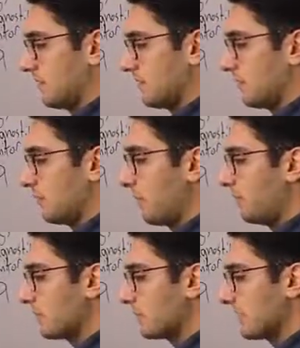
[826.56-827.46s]
So
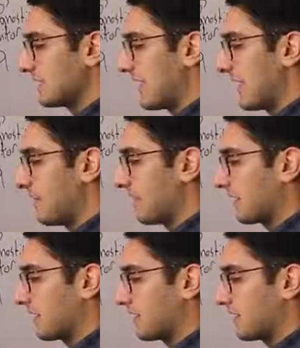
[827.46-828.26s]
maybe we're doing dynamic